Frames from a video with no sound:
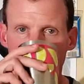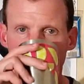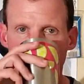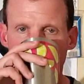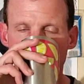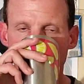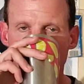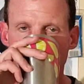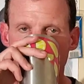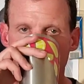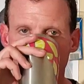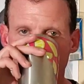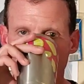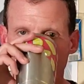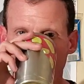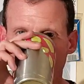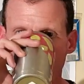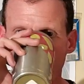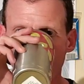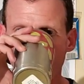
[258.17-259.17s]

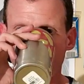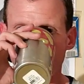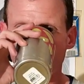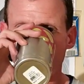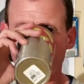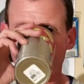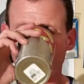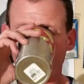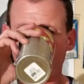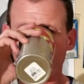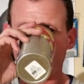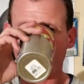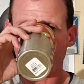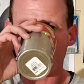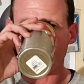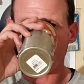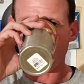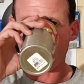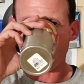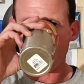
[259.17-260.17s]

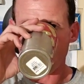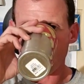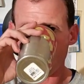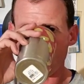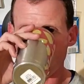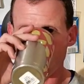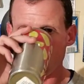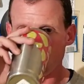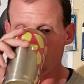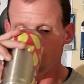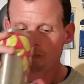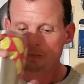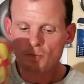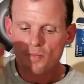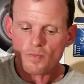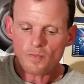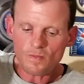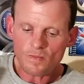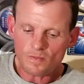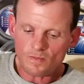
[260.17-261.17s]

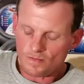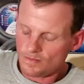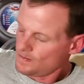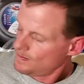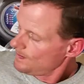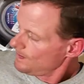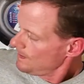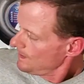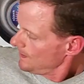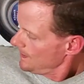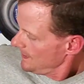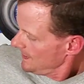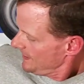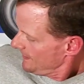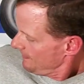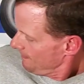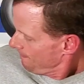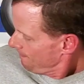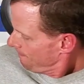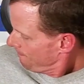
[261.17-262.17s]

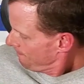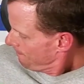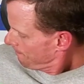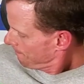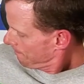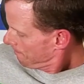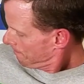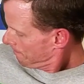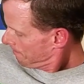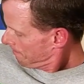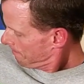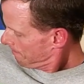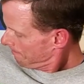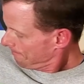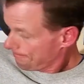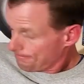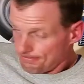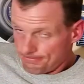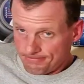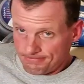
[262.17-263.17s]

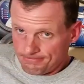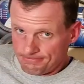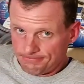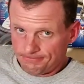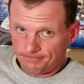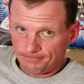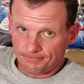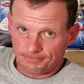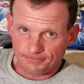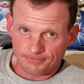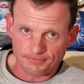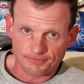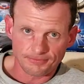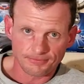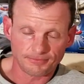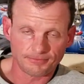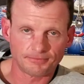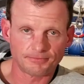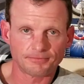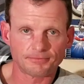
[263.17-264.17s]

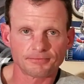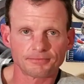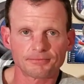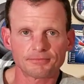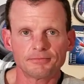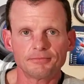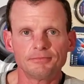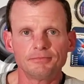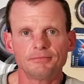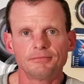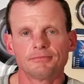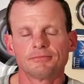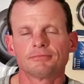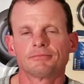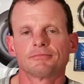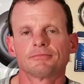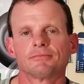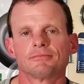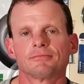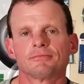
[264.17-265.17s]

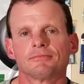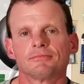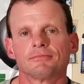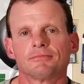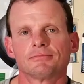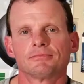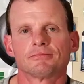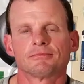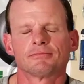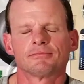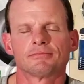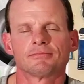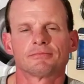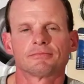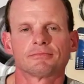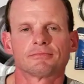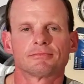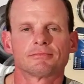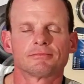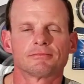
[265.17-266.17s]
[no speech]